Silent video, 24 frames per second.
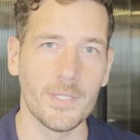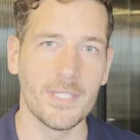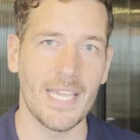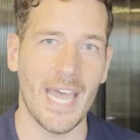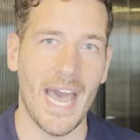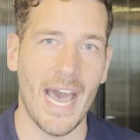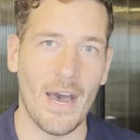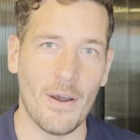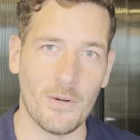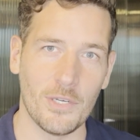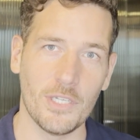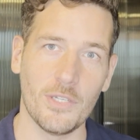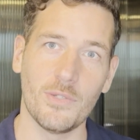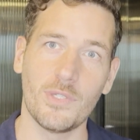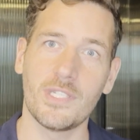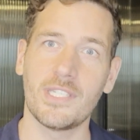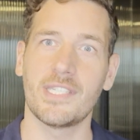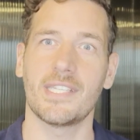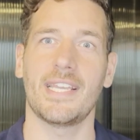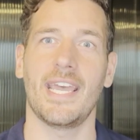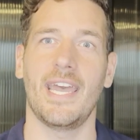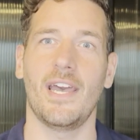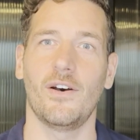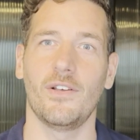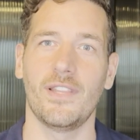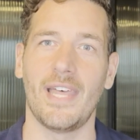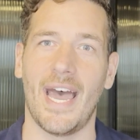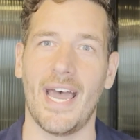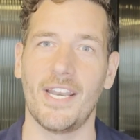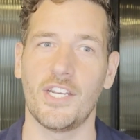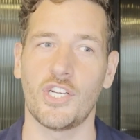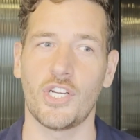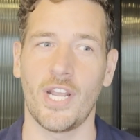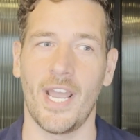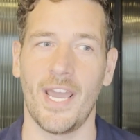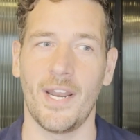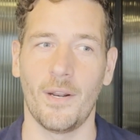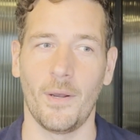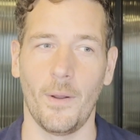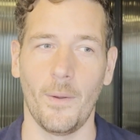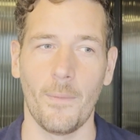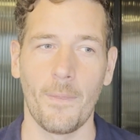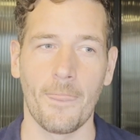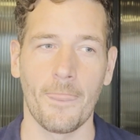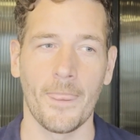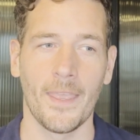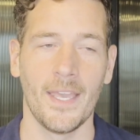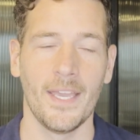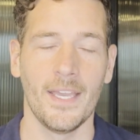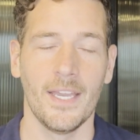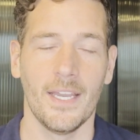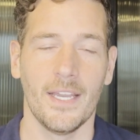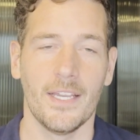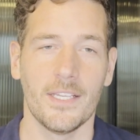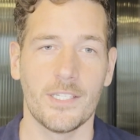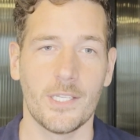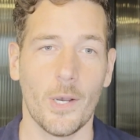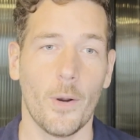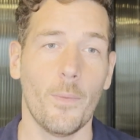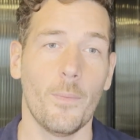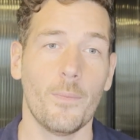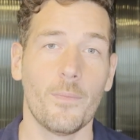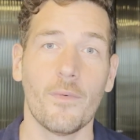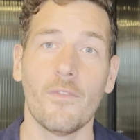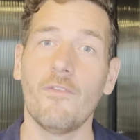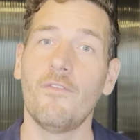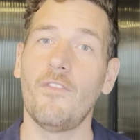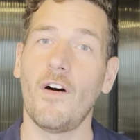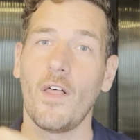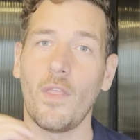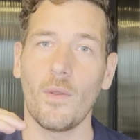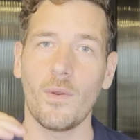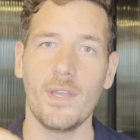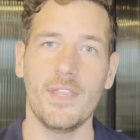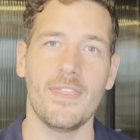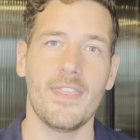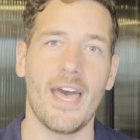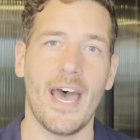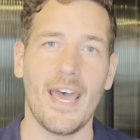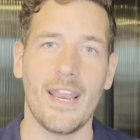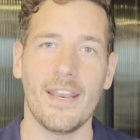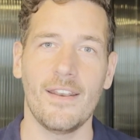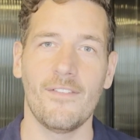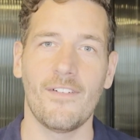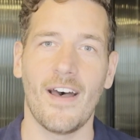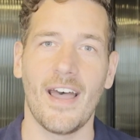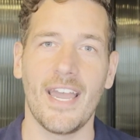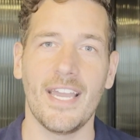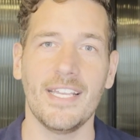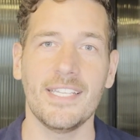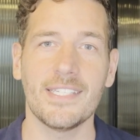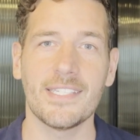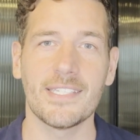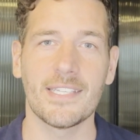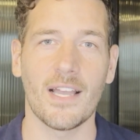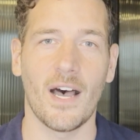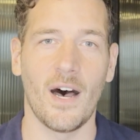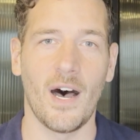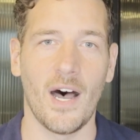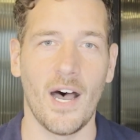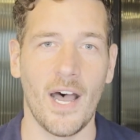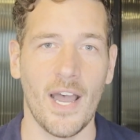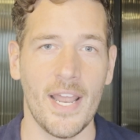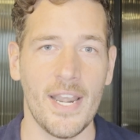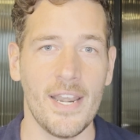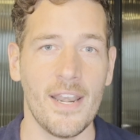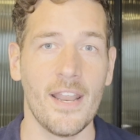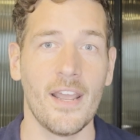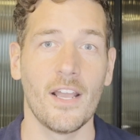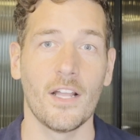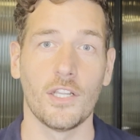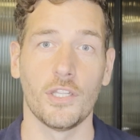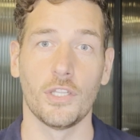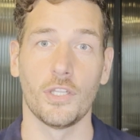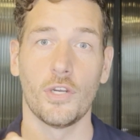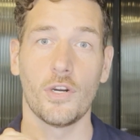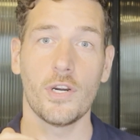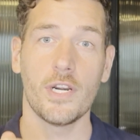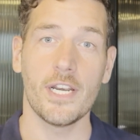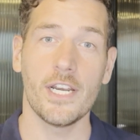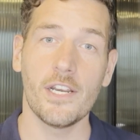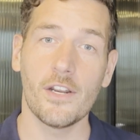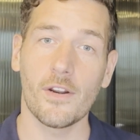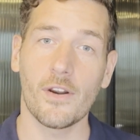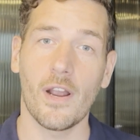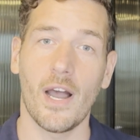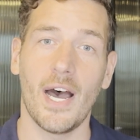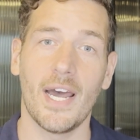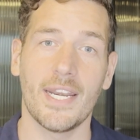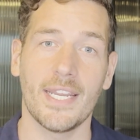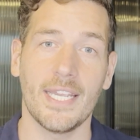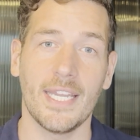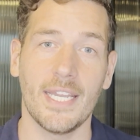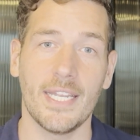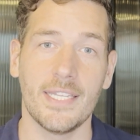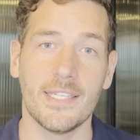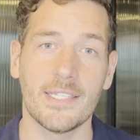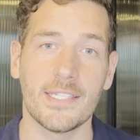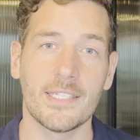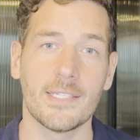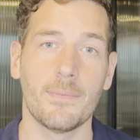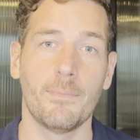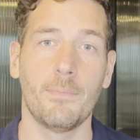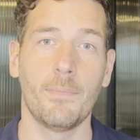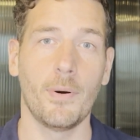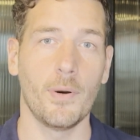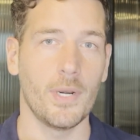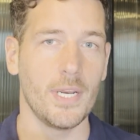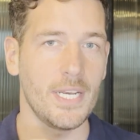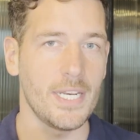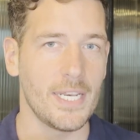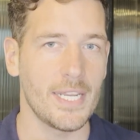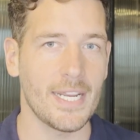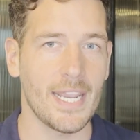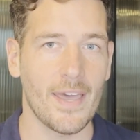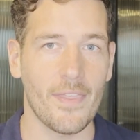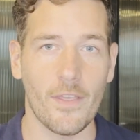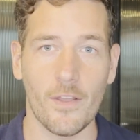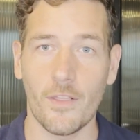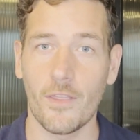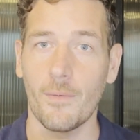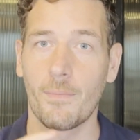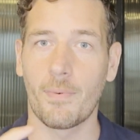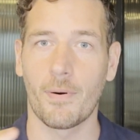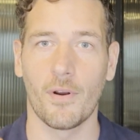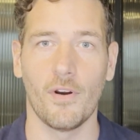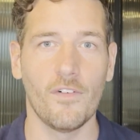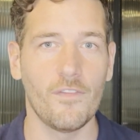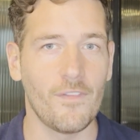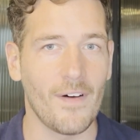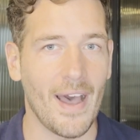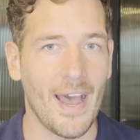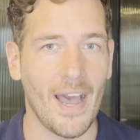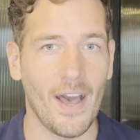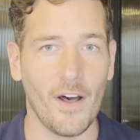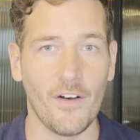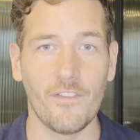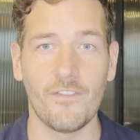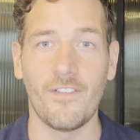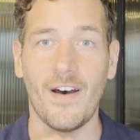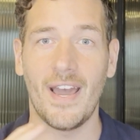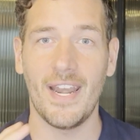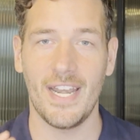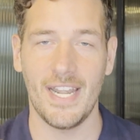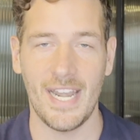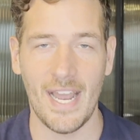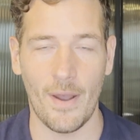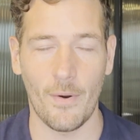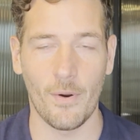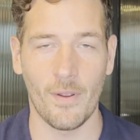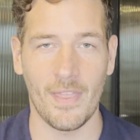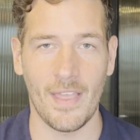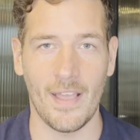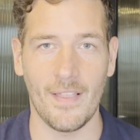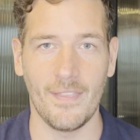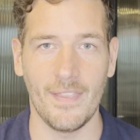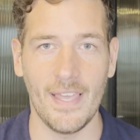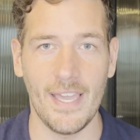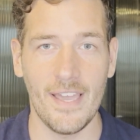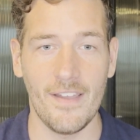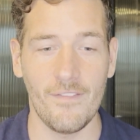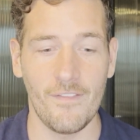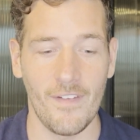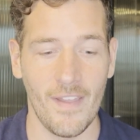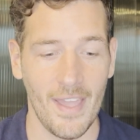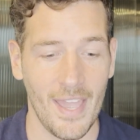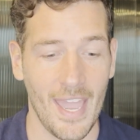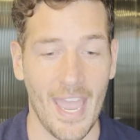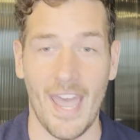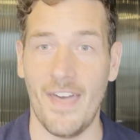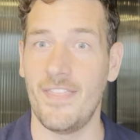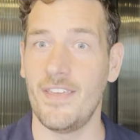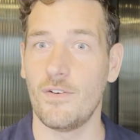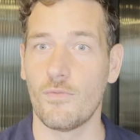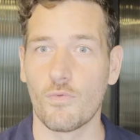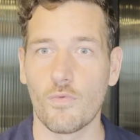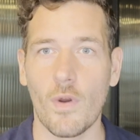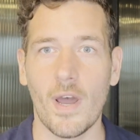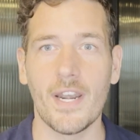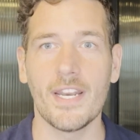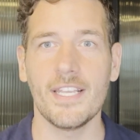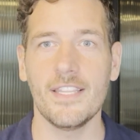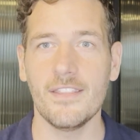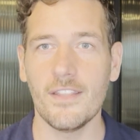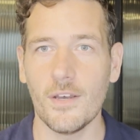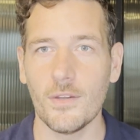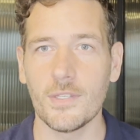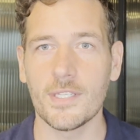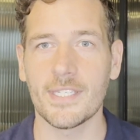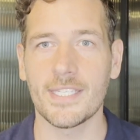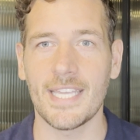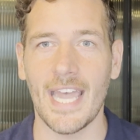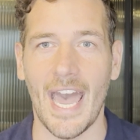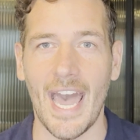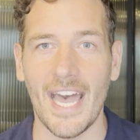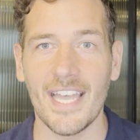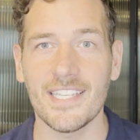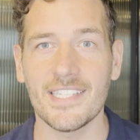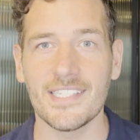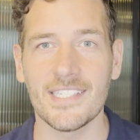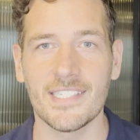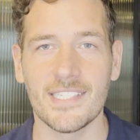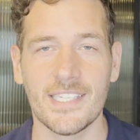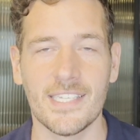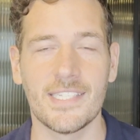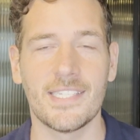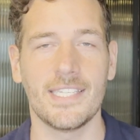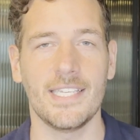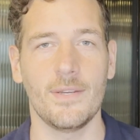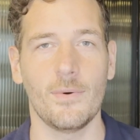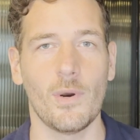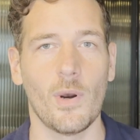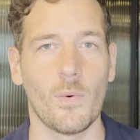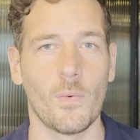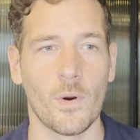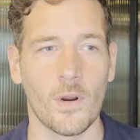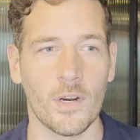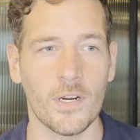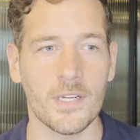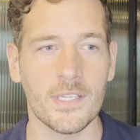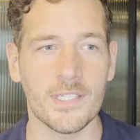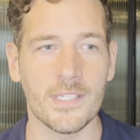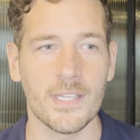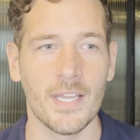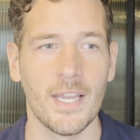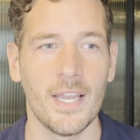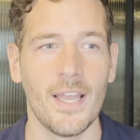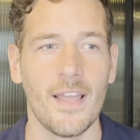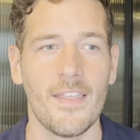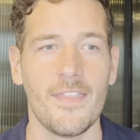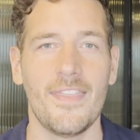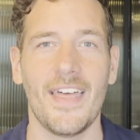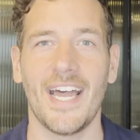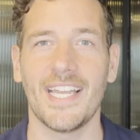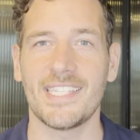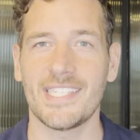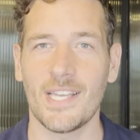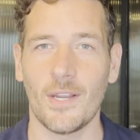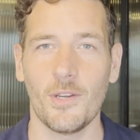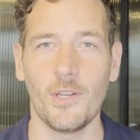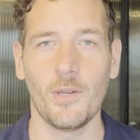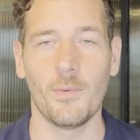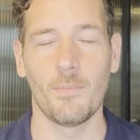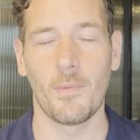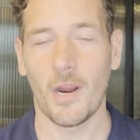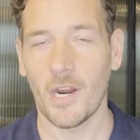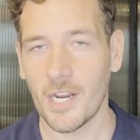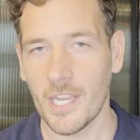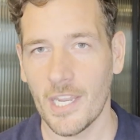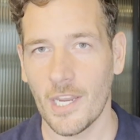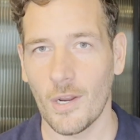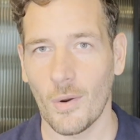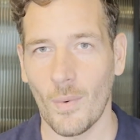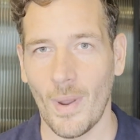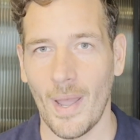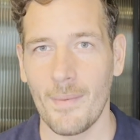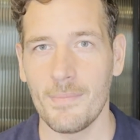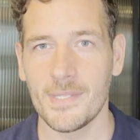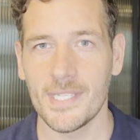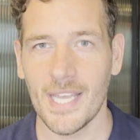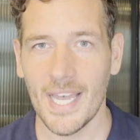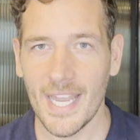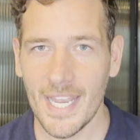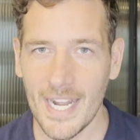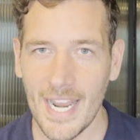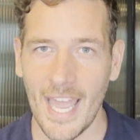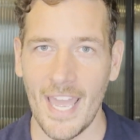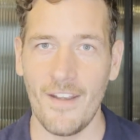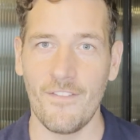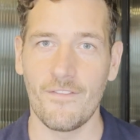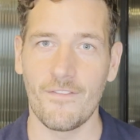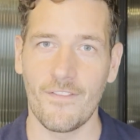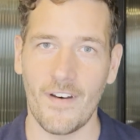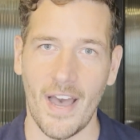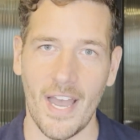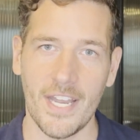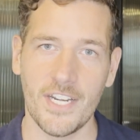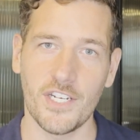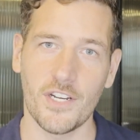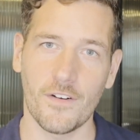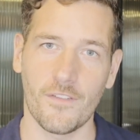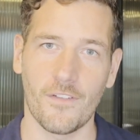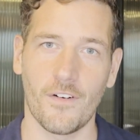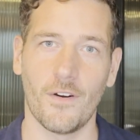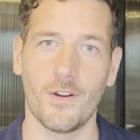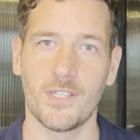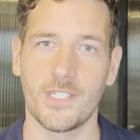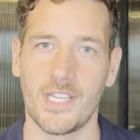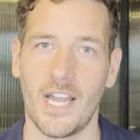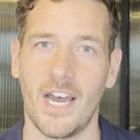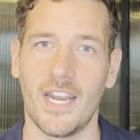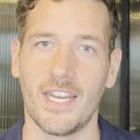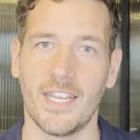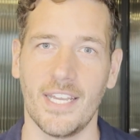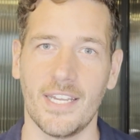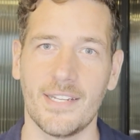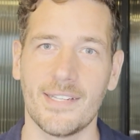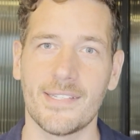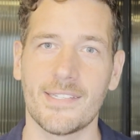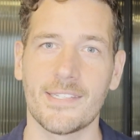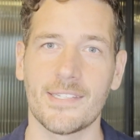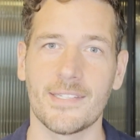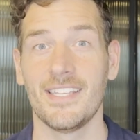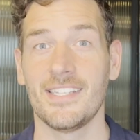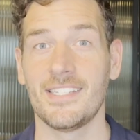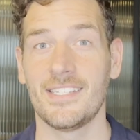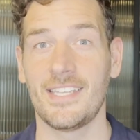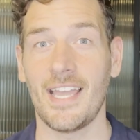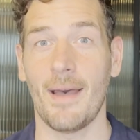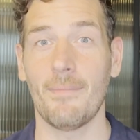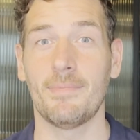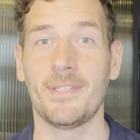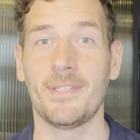down, you scale that channel. So following that advice on learning your audience, putting together the profile, finding out where they live, and then running those tests to see what works, that's how you'll market your website and find your first audience. Step